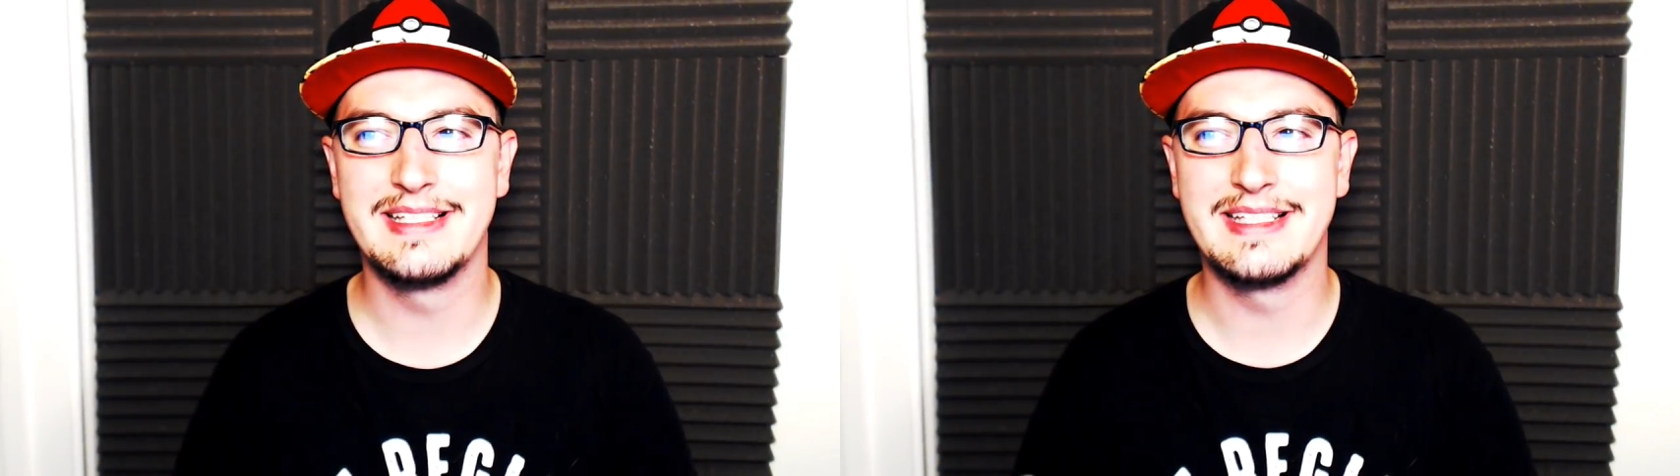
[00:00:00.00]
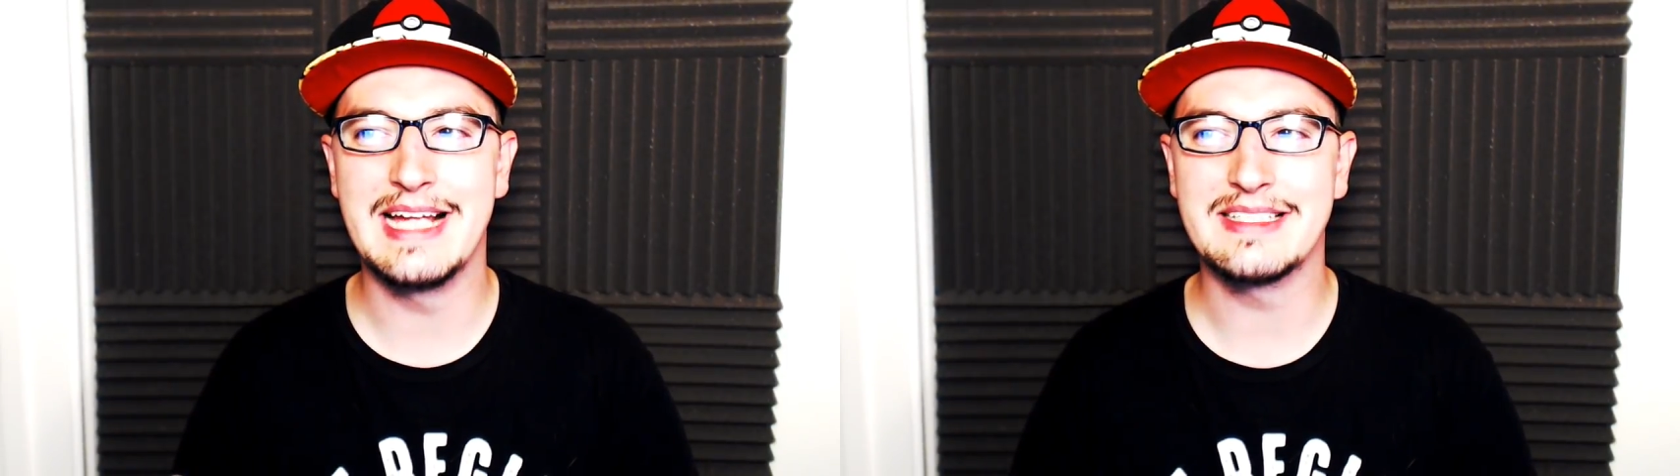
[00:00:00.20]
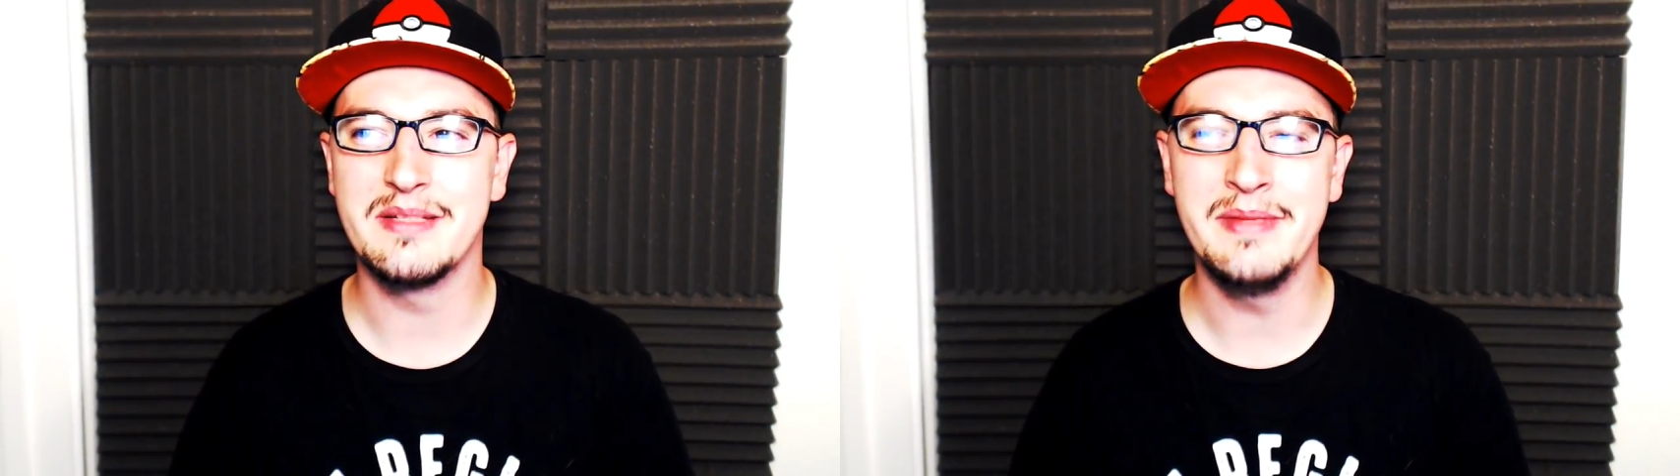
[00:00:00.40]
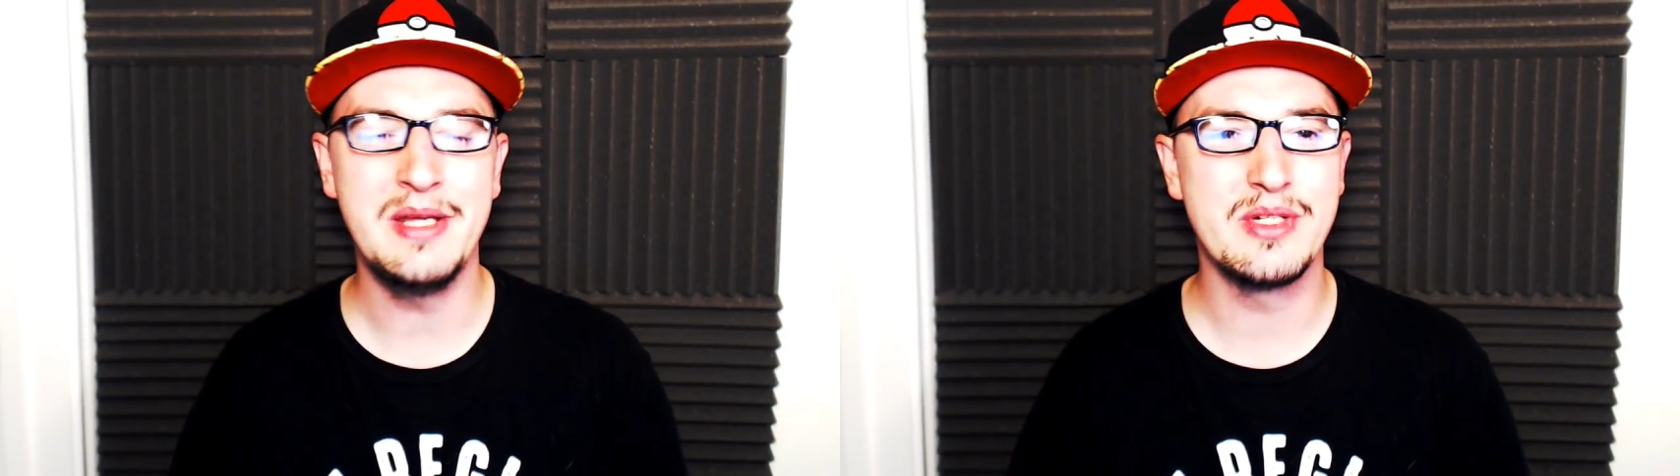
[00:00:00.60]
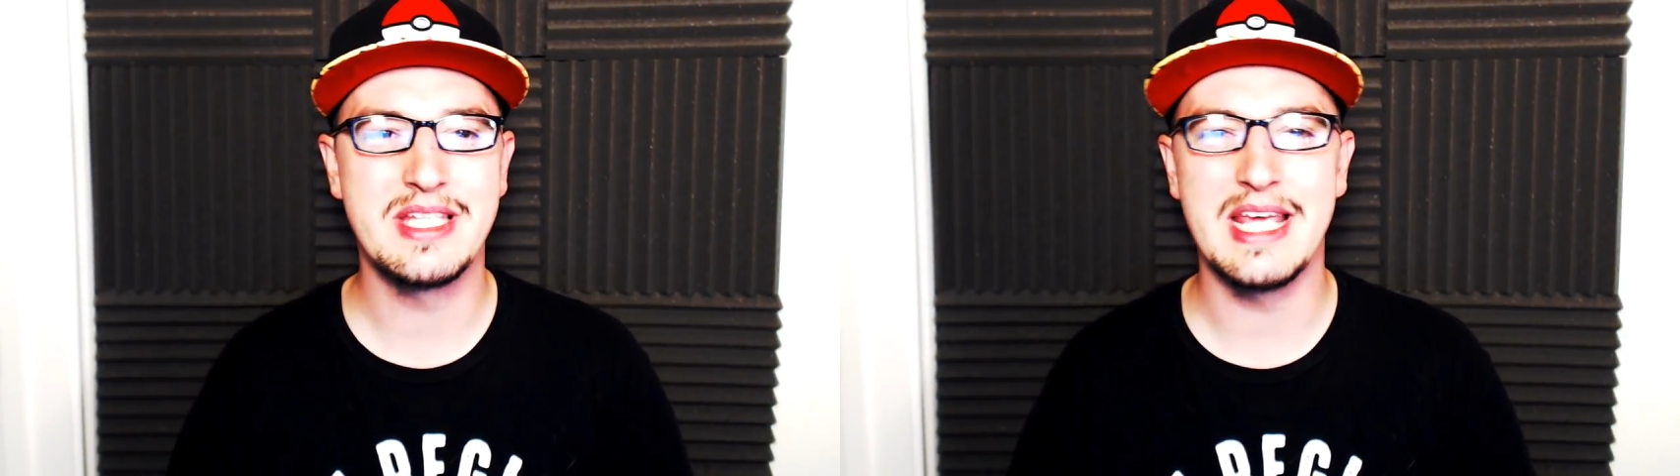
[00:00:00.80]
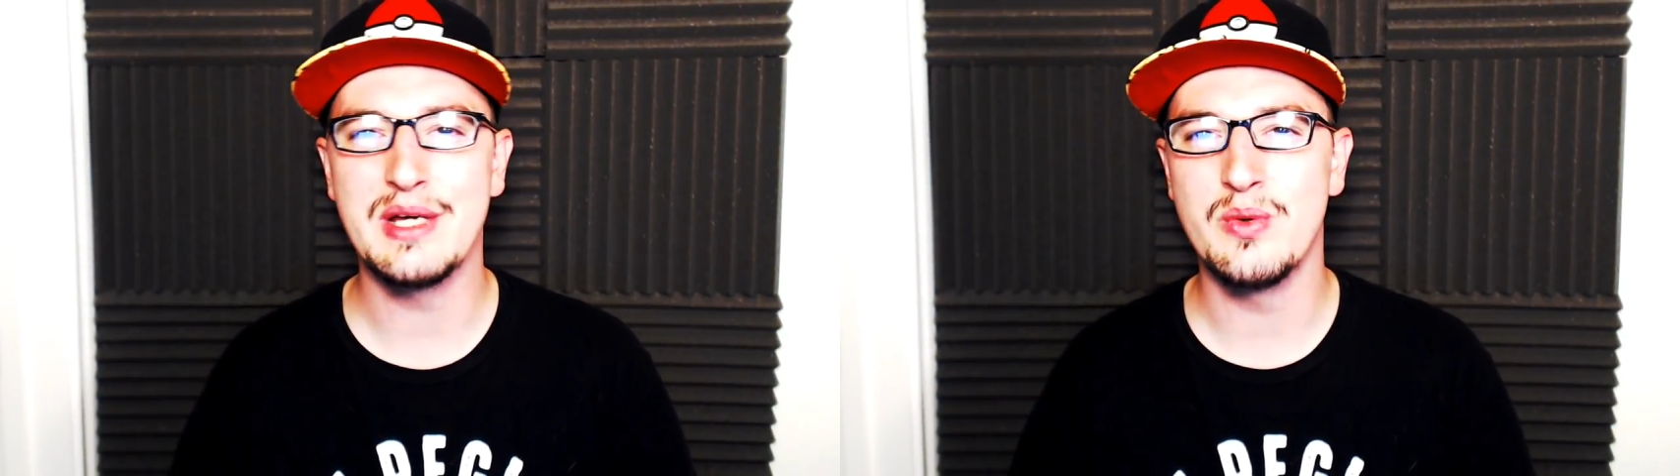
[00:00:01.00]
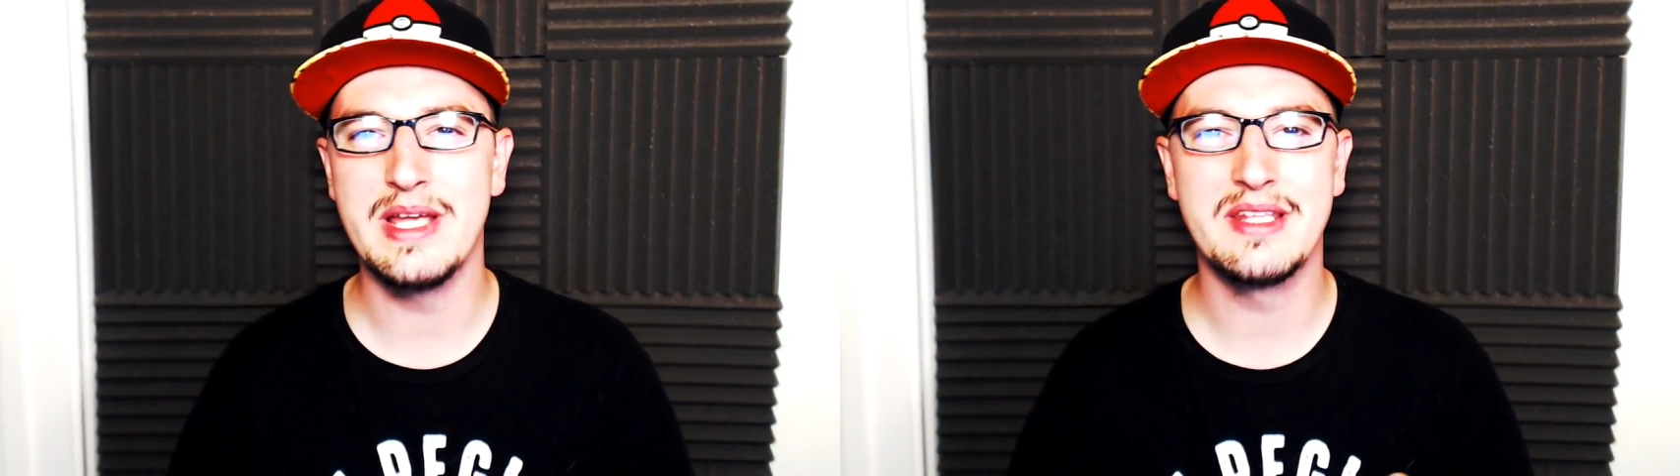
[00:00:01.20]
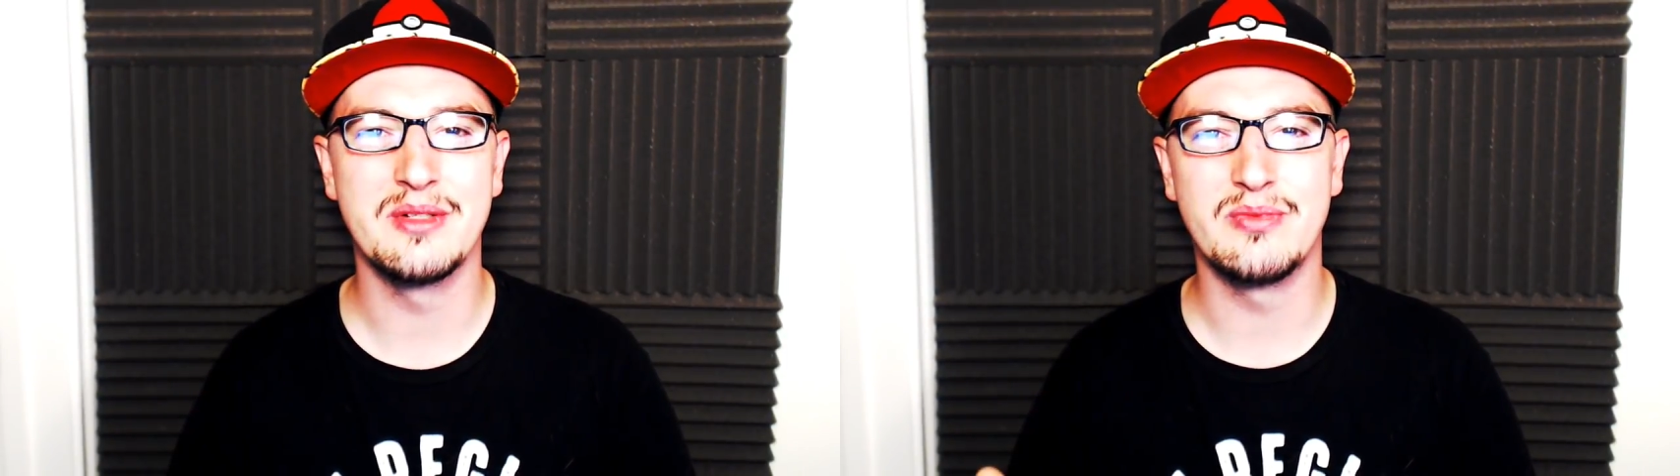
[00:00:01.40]
That to me would take
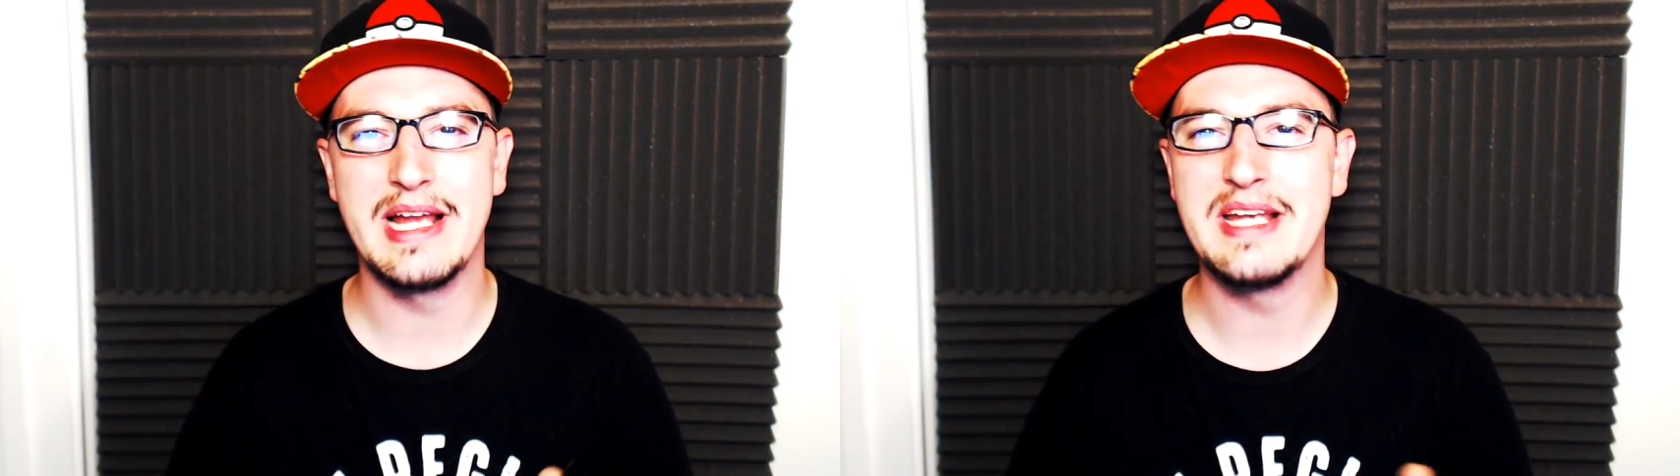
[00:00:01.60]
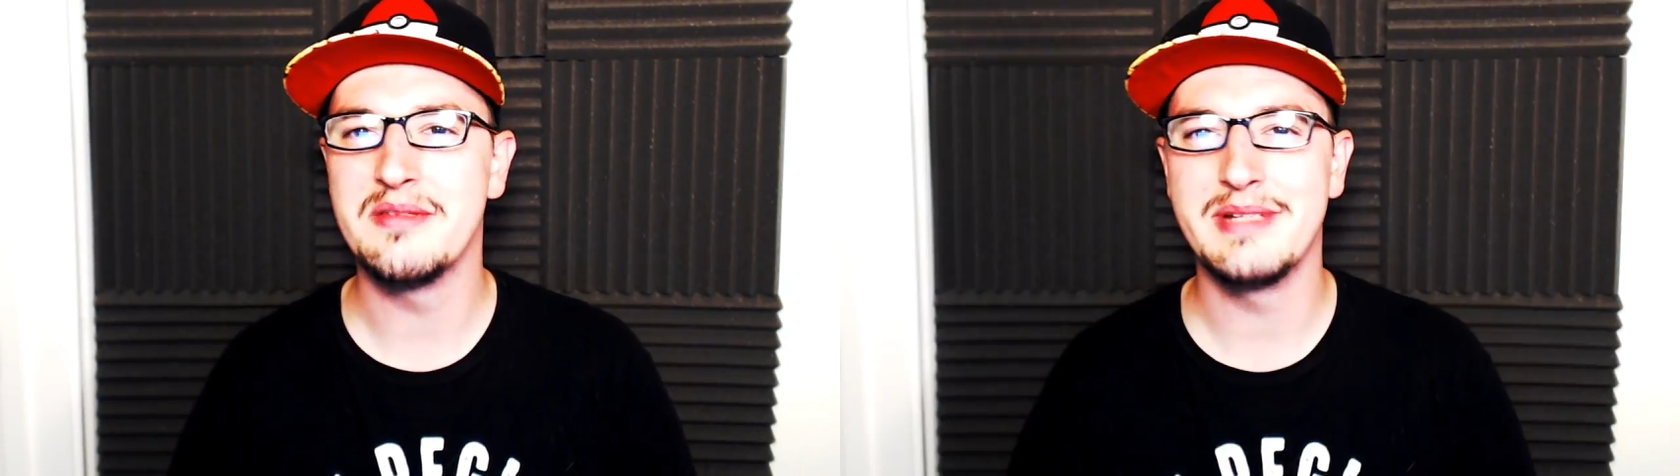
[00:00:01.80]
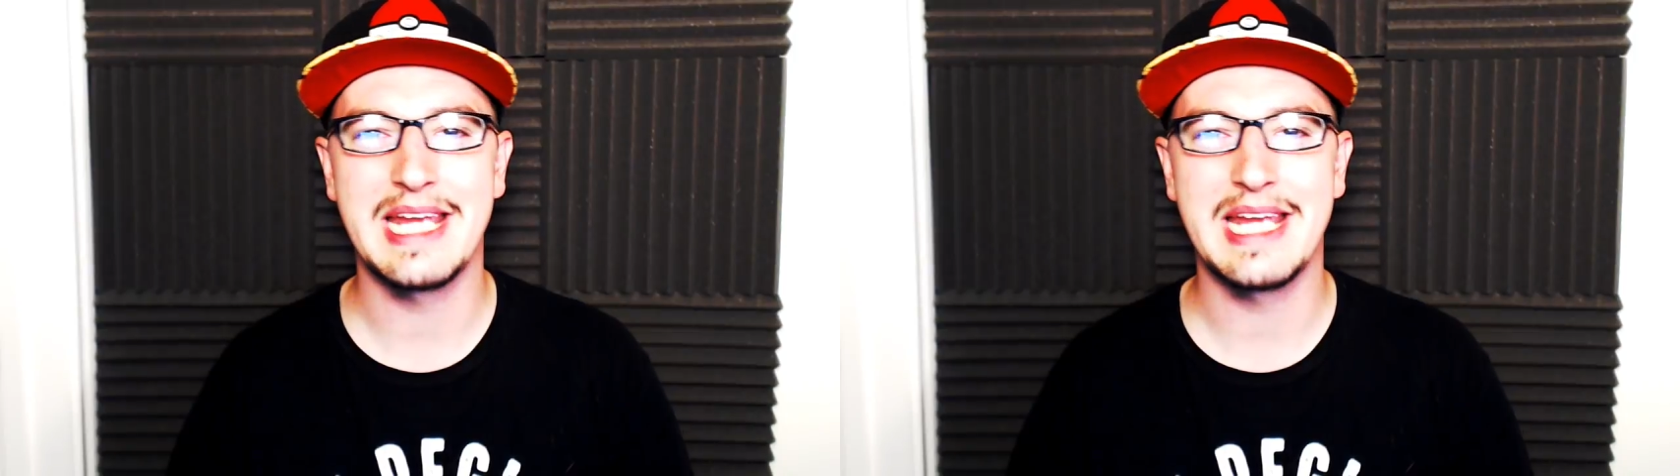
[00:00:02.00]
away the random